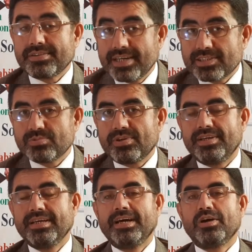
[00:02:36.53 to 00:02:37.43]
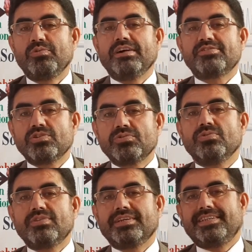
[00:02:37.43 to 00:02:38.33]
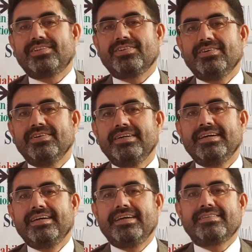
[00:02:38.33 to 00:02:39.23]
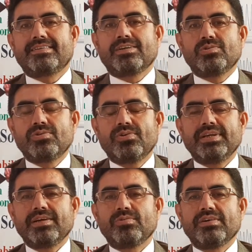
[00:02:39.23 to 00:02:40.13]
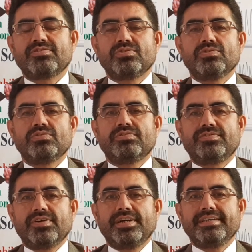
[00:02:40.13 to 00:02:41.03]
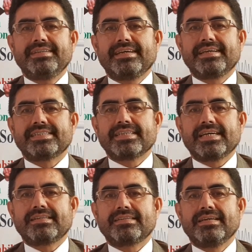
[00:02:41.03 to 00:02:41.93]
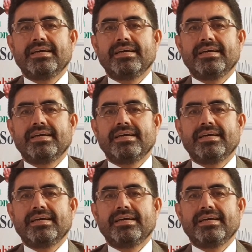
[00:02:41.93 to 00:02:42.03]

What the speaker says: That's why we have to code the data, and through coding we have to find the exact